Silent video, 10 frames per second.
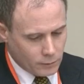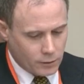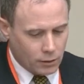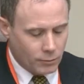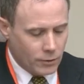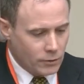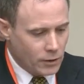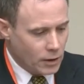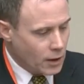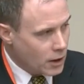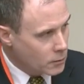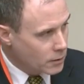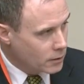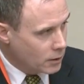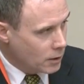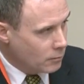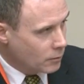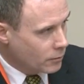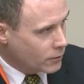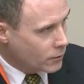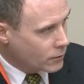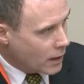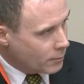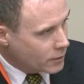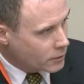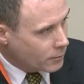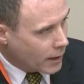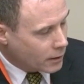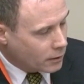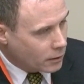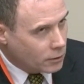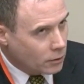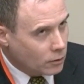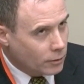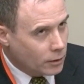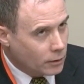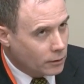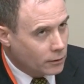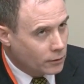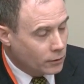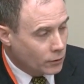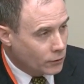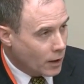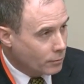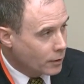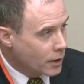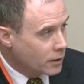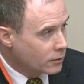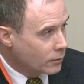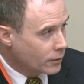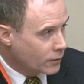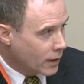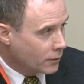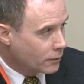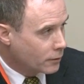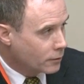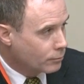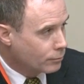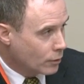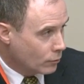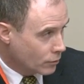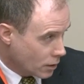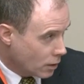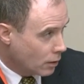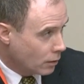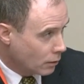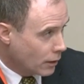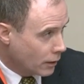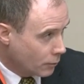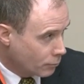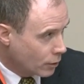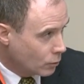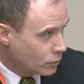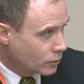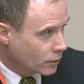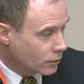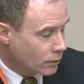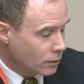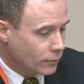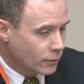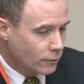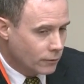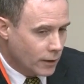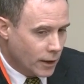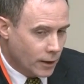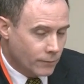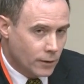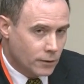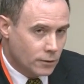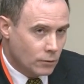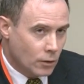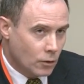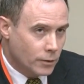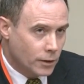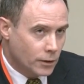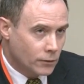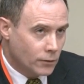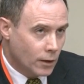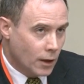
the community engagement team that was established back in October does operate to a standard protocol and approach in terms of uh, new openings.